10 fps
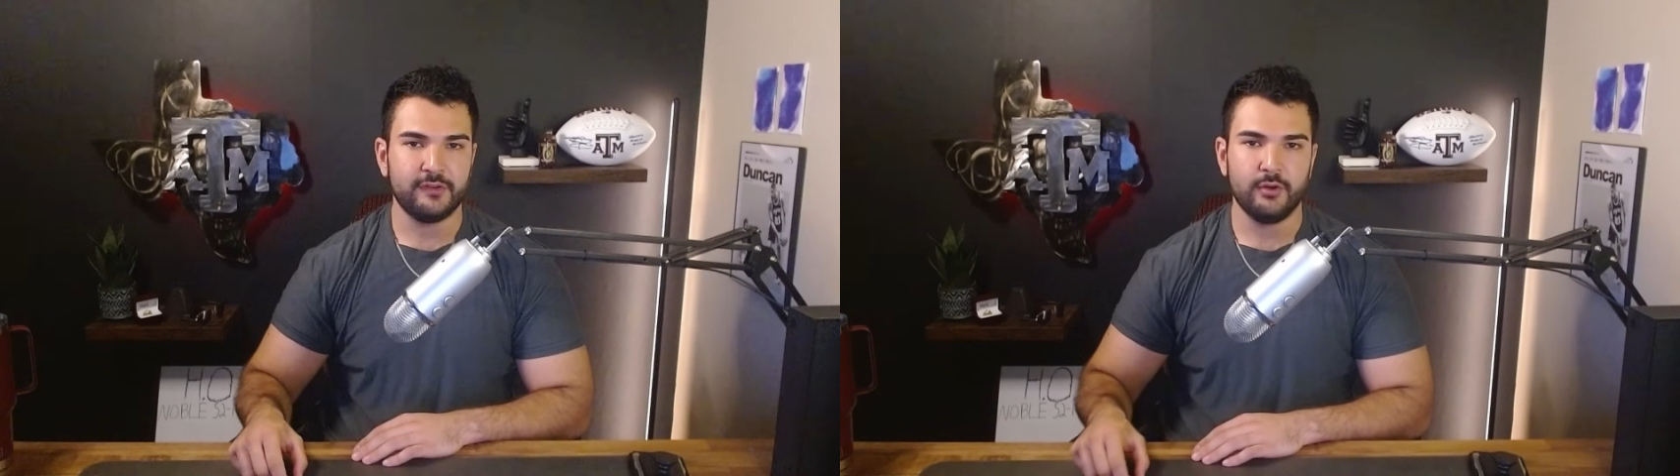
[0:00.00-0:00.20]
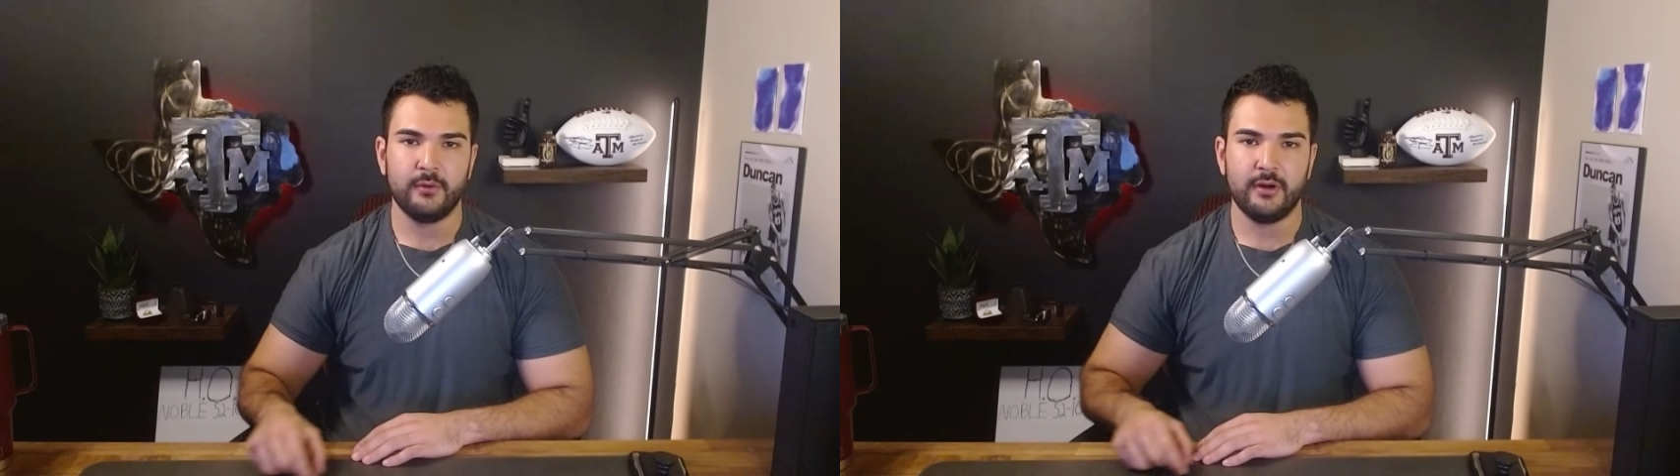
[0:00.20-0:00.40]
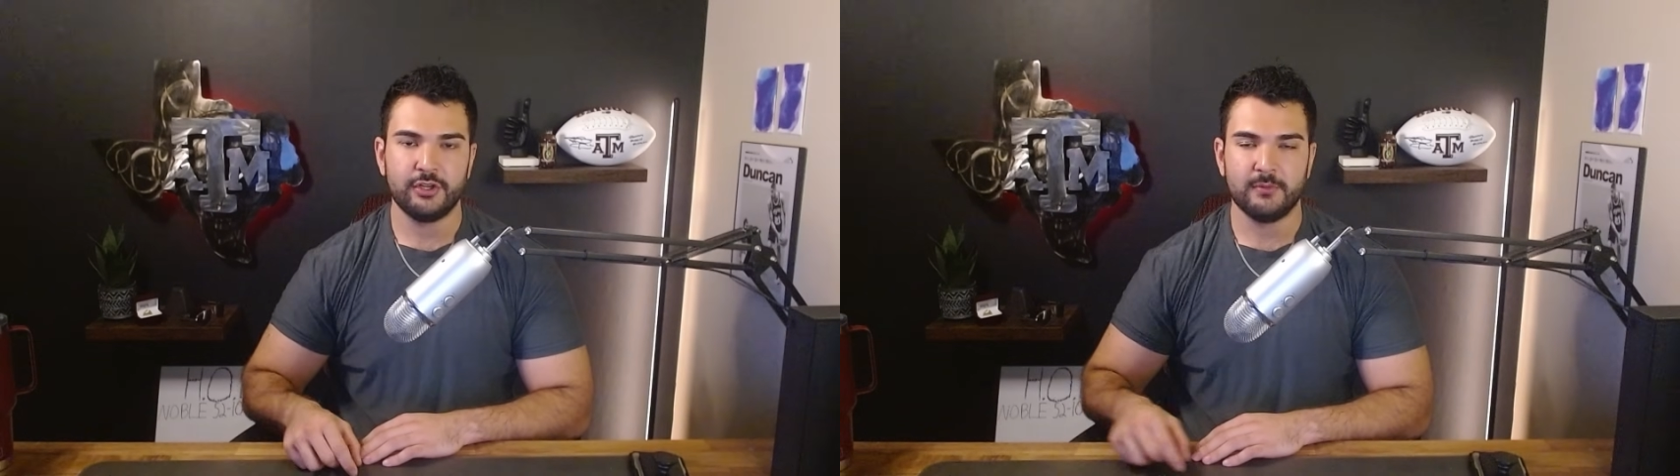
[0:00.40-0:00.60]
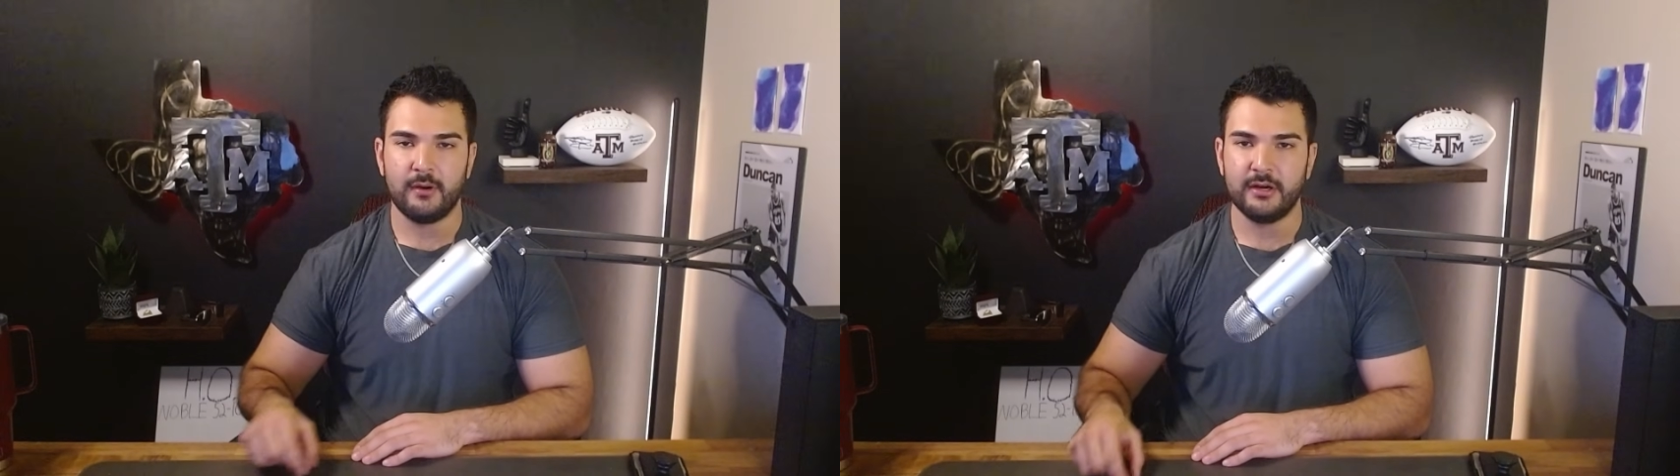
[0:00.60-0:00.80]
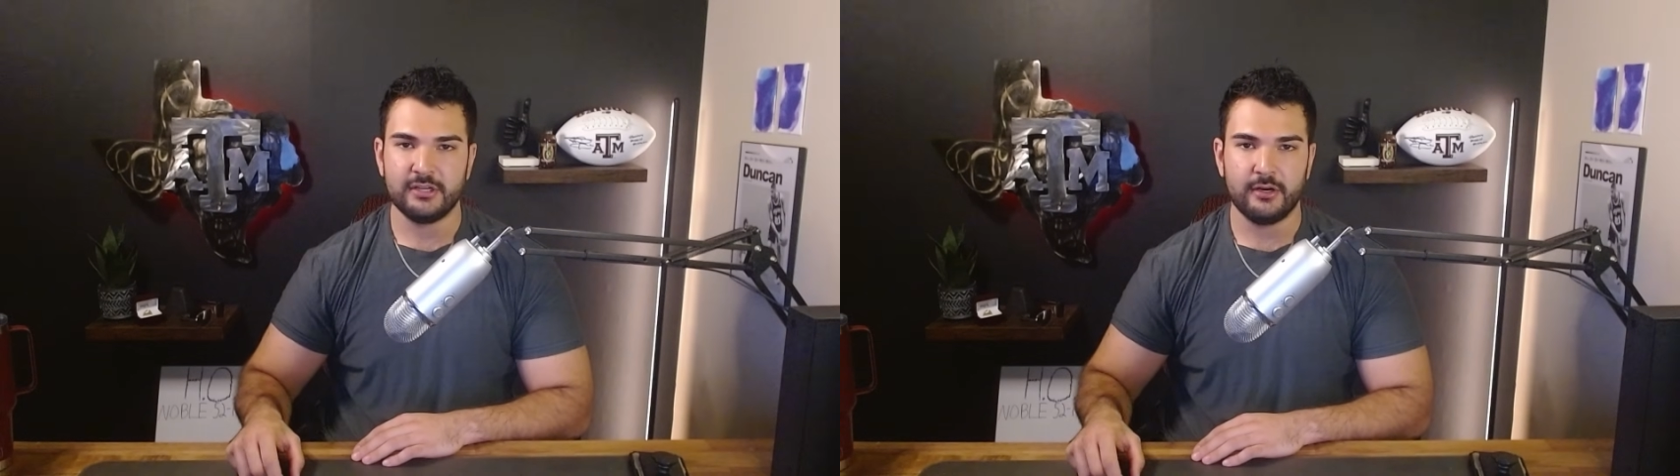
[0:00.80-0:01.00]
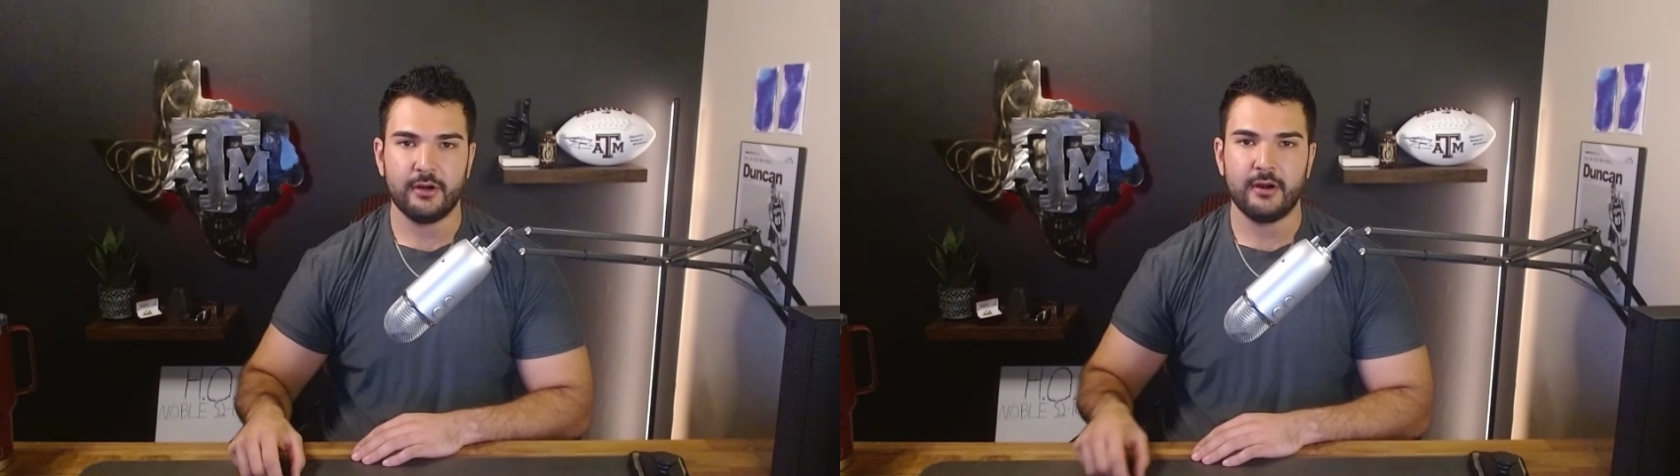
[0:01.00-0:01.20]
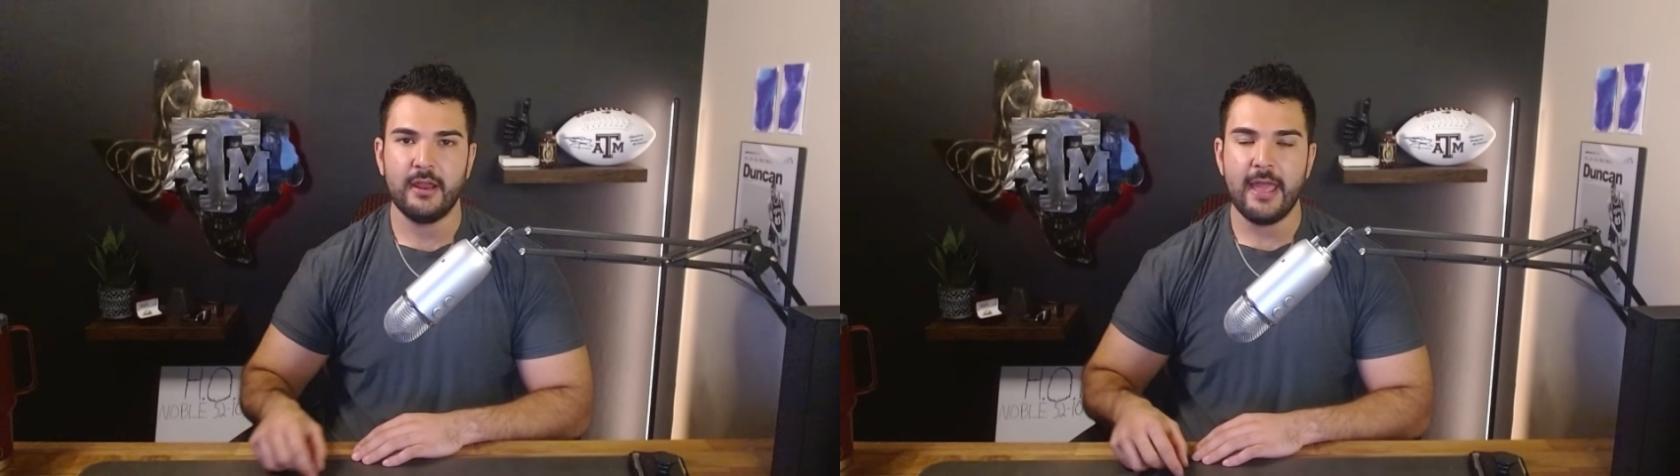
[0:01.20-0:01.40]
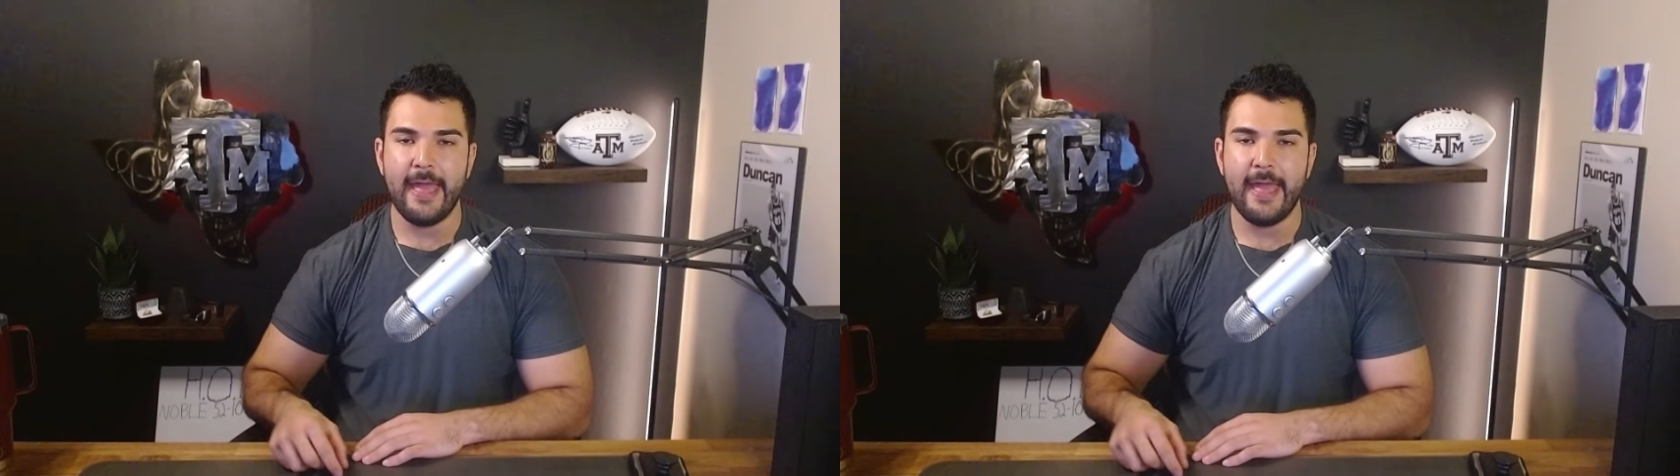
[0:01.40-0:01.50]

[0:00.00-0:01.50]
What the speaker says: Stewart, Shamar Turner,